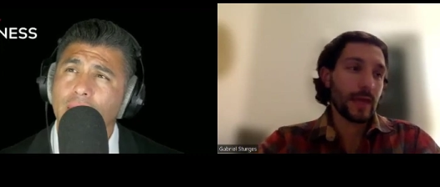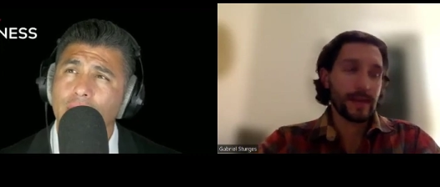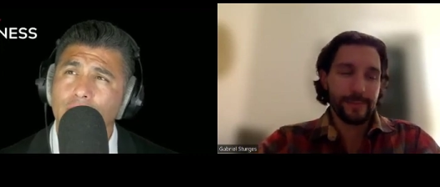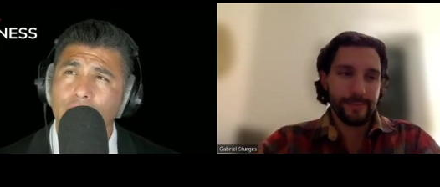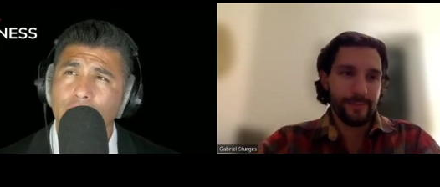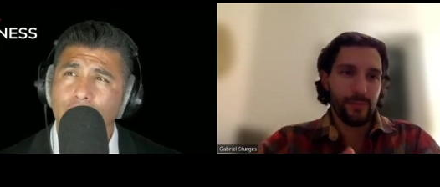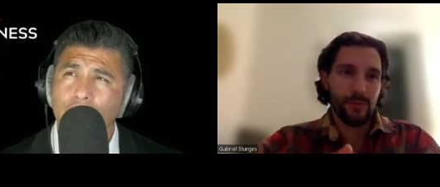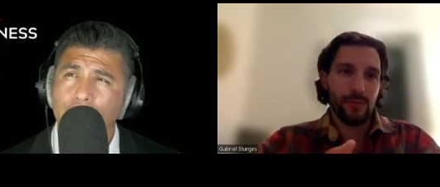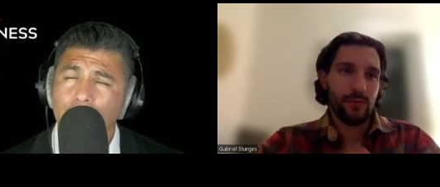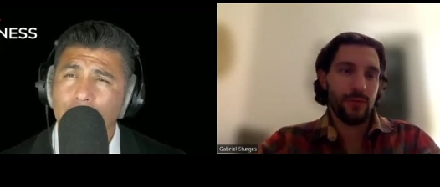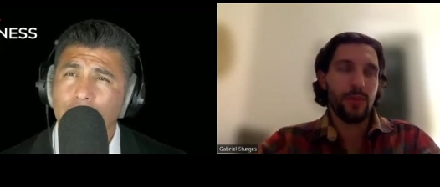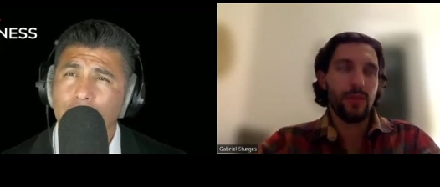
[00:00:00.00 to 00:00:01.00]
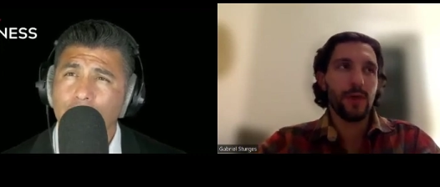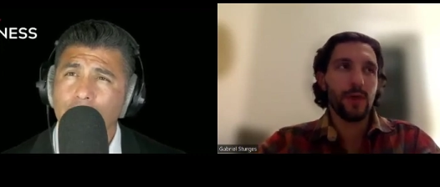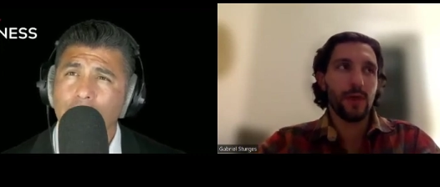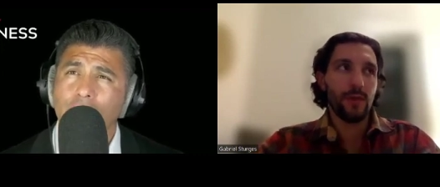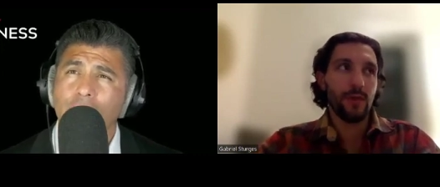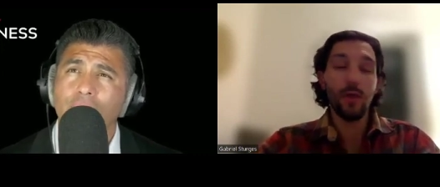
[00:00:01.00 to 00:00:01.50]
Speaker 1: again,
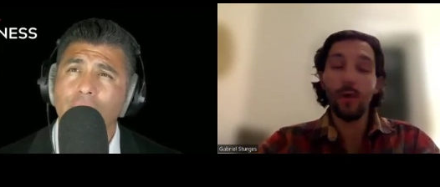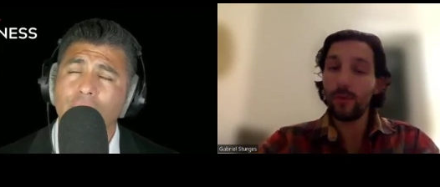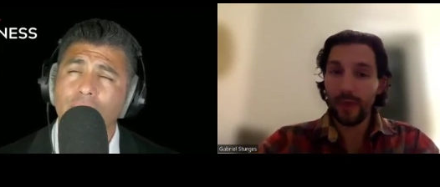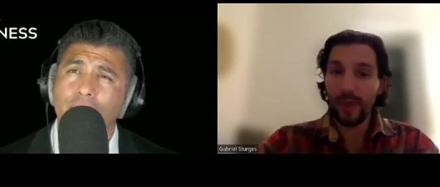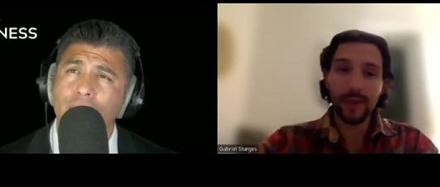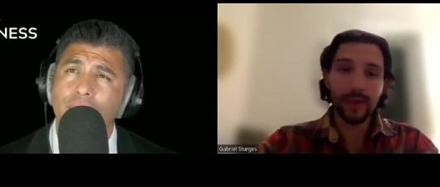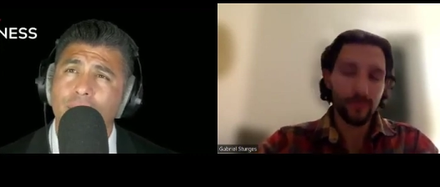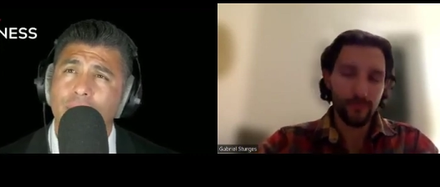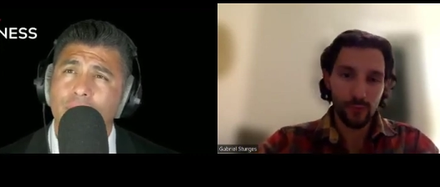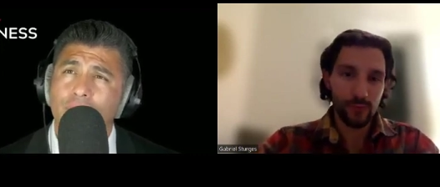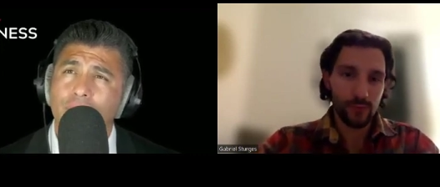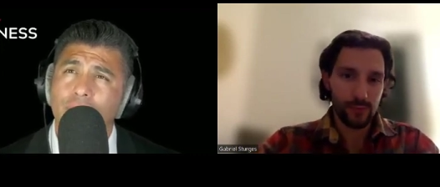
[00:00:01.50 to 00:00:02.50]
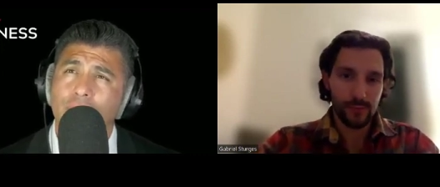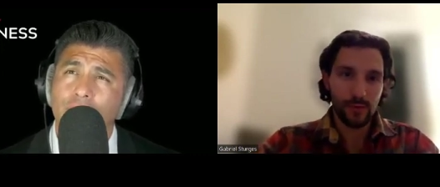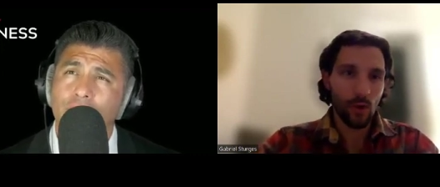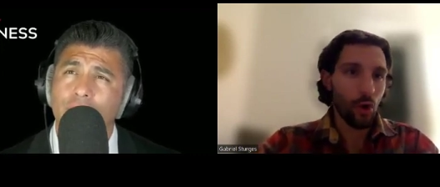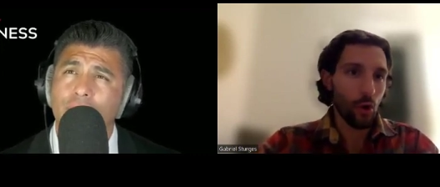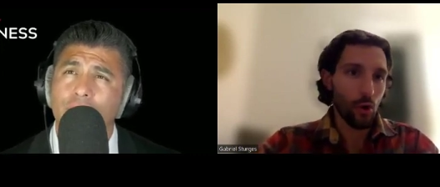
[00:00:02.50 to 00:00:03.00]
the, the lowest hanging fruit
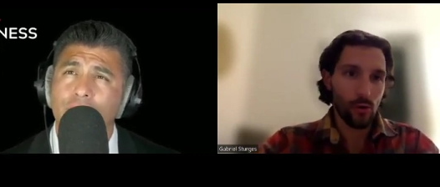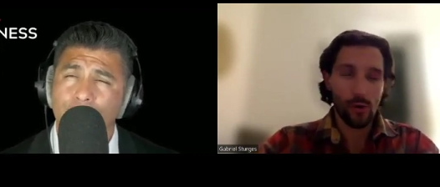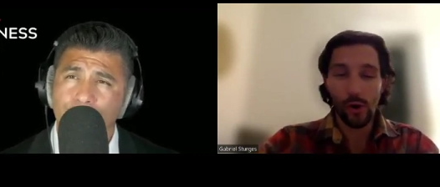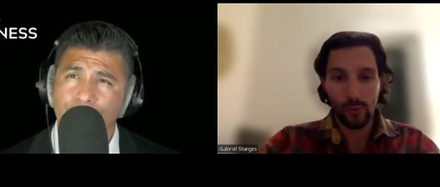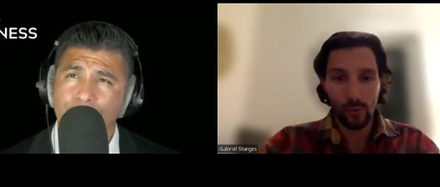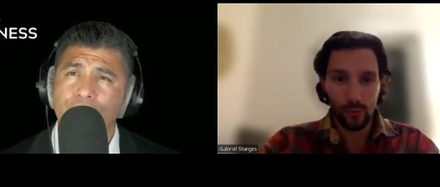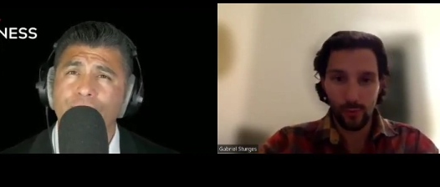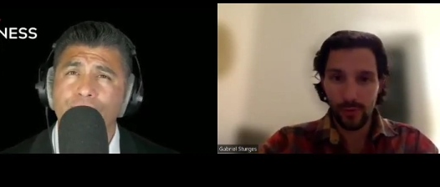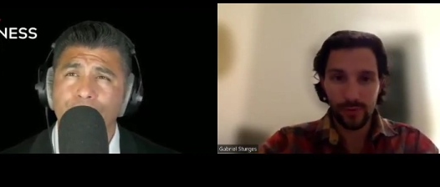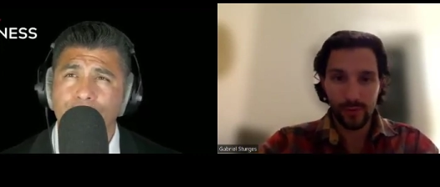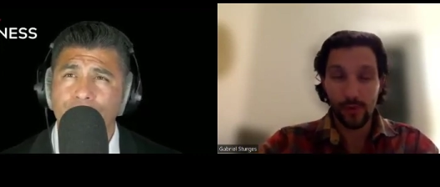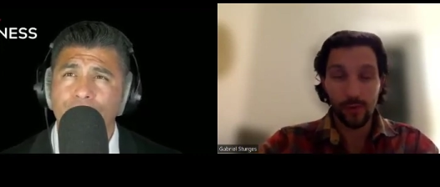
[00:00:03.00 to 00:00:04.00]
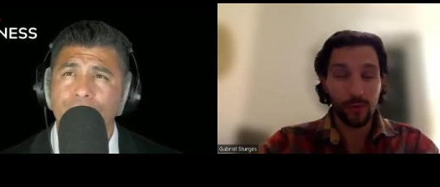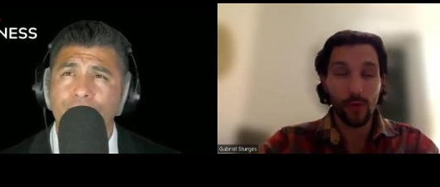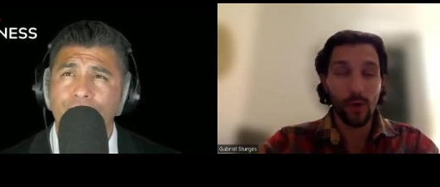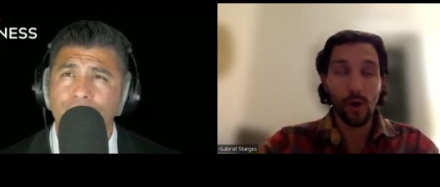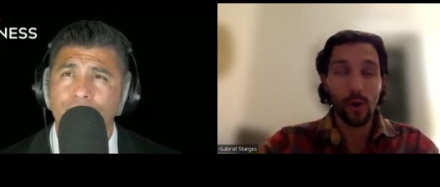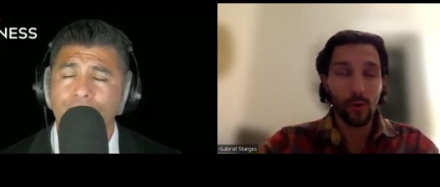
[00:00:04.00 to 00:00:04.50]
are our notaries, or
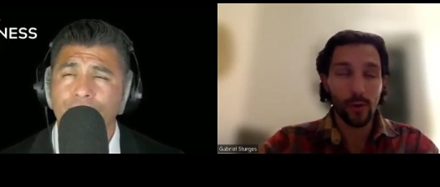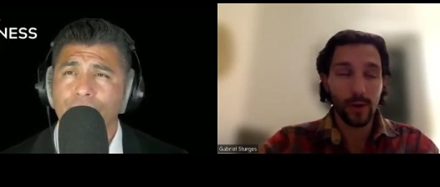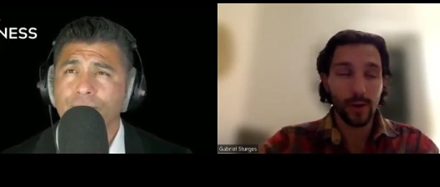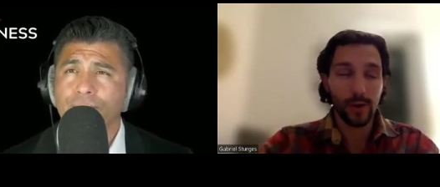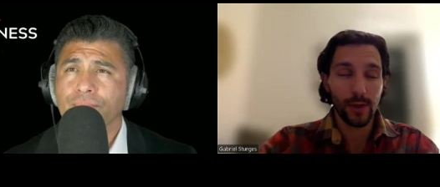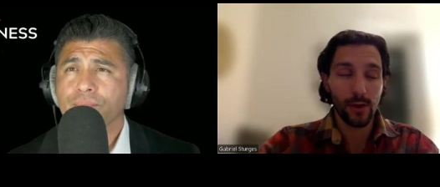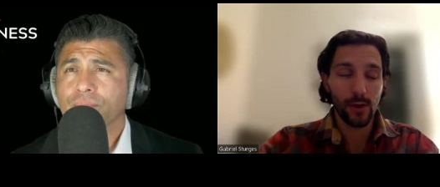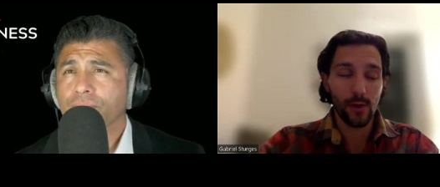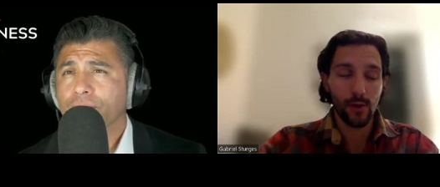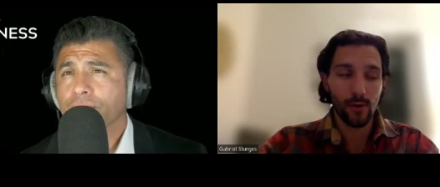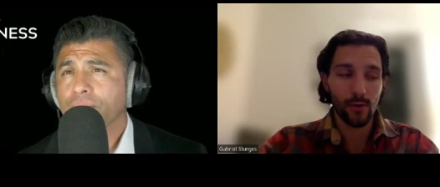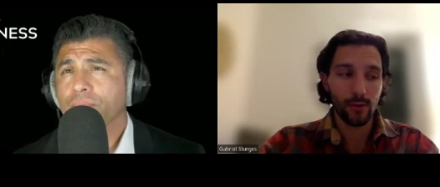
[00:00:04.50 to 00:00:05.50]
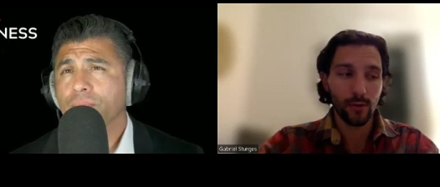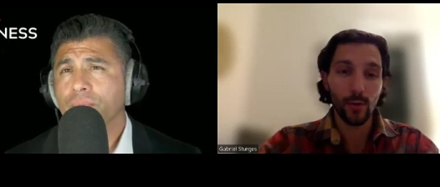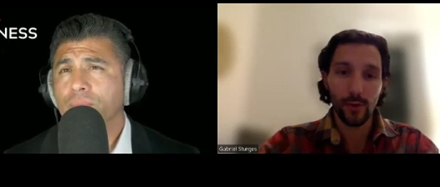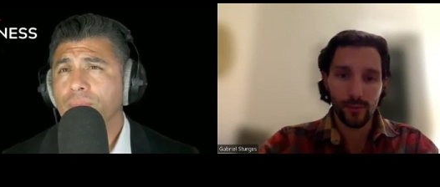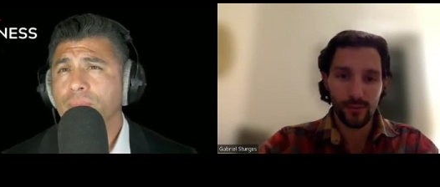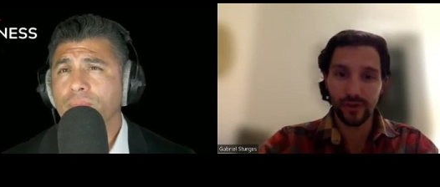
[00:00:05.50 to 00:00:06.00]
sorry, our uh, our
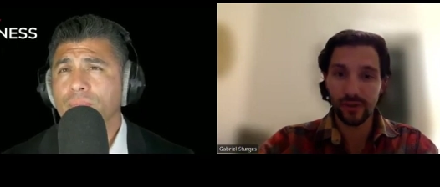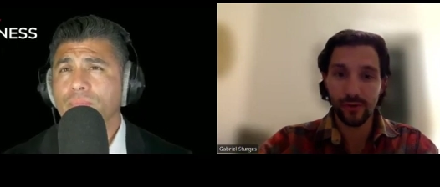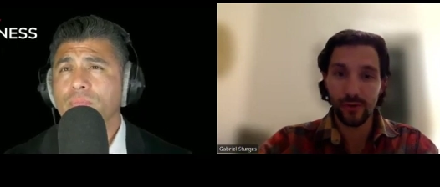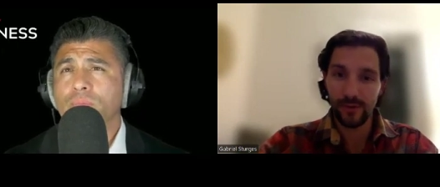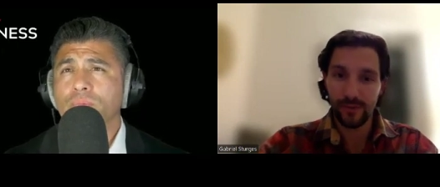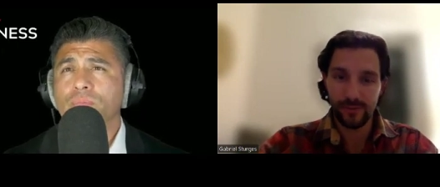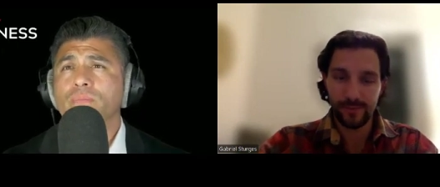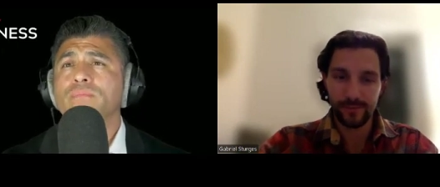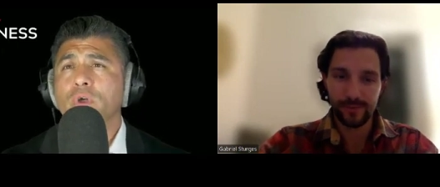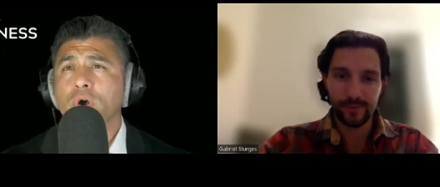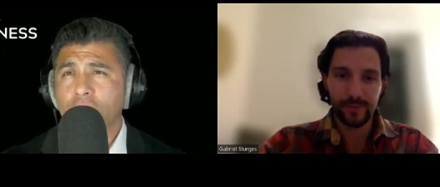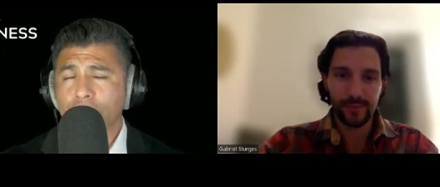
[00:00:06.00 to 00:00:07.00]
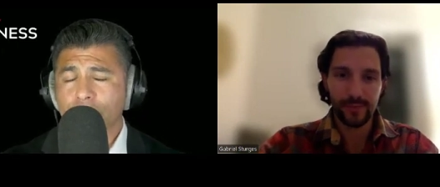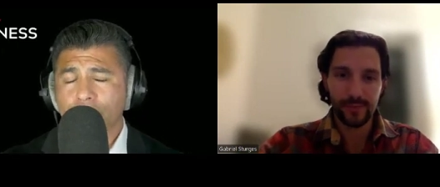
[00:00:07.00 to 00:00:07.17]
lawyers and attorneys. Okay.